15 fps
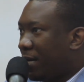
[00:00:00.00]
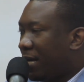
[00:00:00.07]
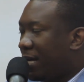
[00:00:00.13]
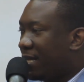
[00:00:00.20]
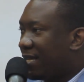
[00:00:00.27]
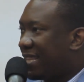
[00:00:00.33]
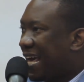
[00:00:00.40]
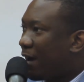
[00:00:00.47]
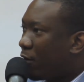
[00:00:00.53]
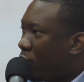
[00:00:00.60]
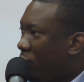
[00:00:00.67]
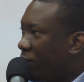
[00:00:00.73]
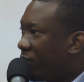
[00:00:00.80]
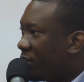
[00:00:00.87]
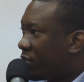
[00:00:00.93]
In their
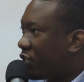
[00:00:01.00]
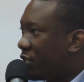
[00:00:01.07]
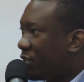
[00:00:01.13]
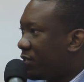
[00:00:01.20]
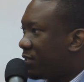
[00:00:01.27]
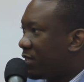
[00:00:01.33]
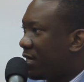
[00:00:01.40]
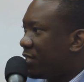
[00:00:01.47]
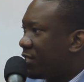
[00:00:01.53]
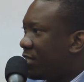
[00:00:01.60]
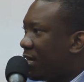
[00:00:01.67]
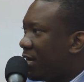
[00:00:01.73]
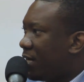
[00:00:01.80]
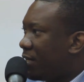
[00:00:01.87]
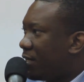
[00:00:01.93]
convictions, they
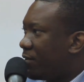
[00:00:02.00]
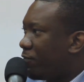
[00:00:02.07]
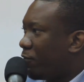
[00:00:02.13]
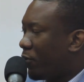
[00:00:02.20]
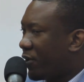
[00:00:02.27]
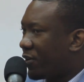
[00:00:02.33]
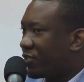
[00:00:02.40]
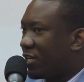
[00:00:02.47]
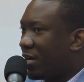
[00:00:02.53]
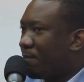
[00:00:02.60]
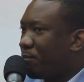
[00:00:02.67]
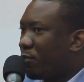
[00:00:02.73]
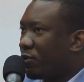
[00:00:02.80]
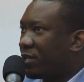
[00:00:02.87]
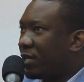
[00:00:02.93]
said, for example,